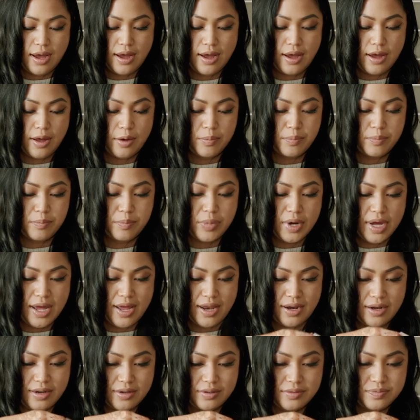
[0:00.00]

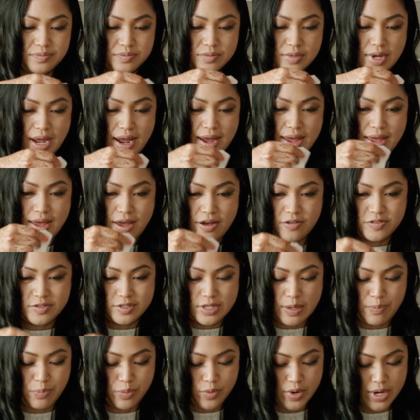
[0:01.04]
But I have
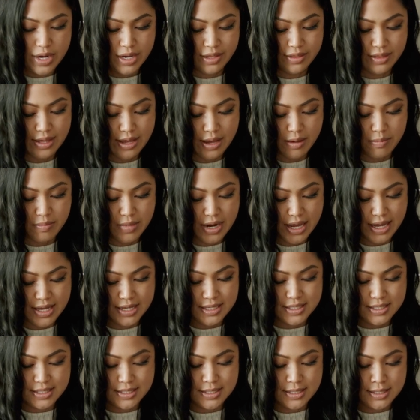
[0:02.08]
separated them
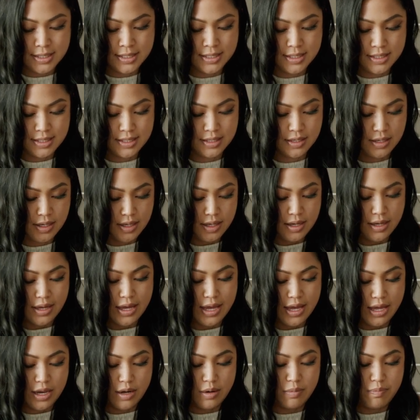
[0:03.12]
nice
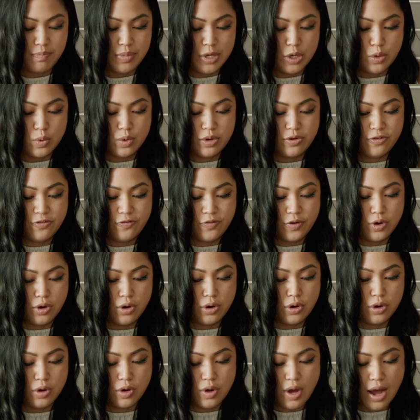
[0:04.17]
and
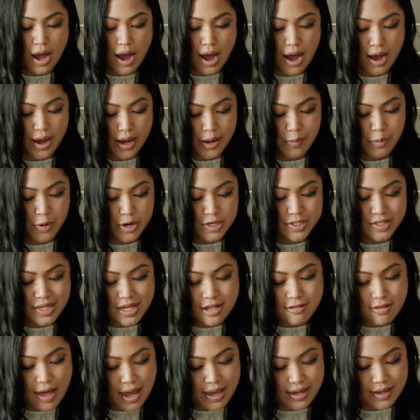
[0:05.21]
beautiful. I
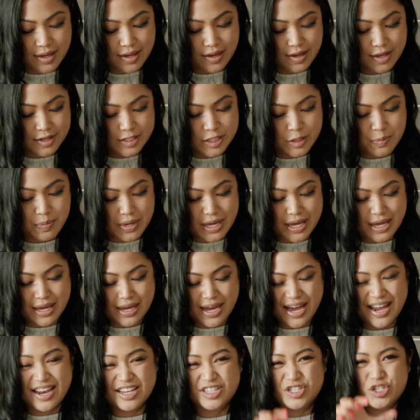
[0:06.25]
personally like it to
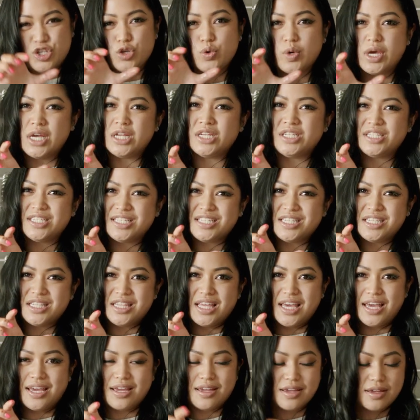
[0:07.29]
be kind of 2 inches
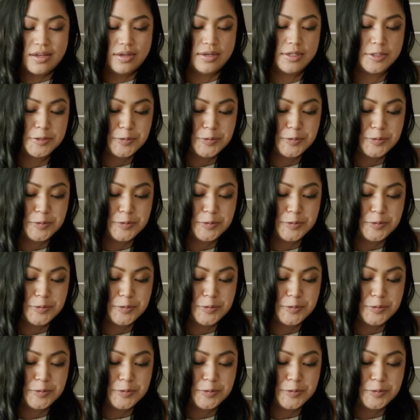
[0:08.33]
thick.